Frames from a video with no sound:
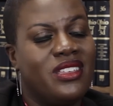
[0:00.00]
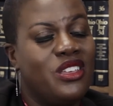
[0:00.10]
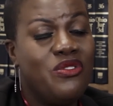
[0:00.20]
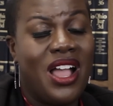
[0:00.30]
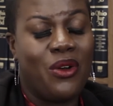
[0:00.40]

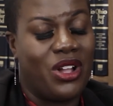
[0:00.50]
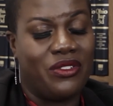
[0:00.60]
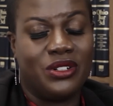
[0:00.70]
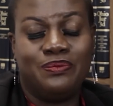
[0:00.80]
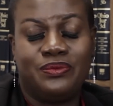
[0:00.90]
If,
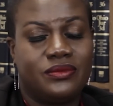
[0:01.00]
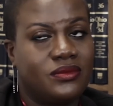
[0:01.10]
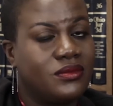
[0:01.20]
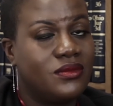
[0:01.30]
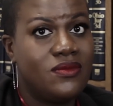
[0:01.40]
however,
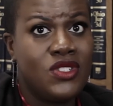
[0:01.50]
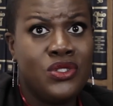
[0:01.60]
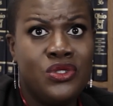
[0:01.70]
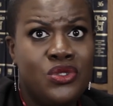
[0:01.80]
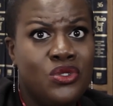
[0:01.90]

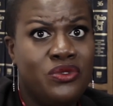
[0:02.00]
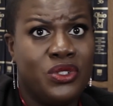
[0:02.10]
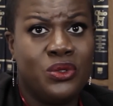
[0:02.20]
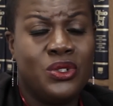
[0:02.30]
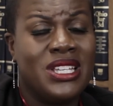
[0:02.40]
the two of
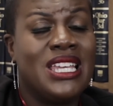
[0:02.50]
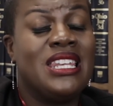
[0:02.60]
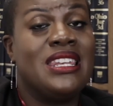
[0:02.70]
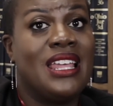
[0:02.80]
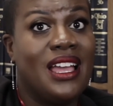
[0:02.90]
you
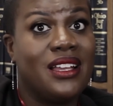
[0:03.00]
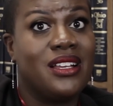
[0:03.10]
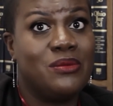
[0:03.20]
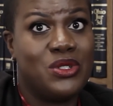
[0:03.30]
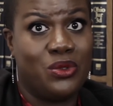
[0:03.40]
cannot
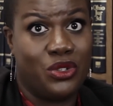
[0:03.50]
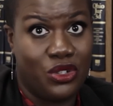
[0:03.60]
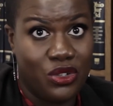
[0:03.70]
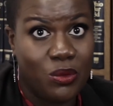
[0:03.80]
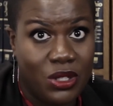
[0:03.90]
come to an
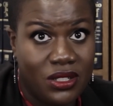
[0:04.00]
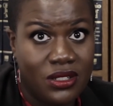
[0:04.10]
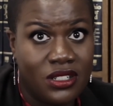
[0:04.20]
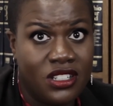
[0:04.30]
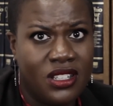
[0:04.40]
agreement
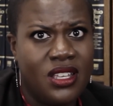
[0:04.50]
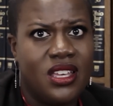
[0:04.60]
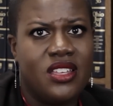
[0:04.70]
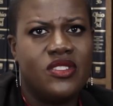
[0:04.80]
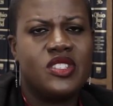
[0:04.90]

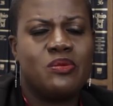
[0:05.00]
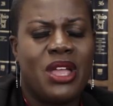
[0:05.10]
and this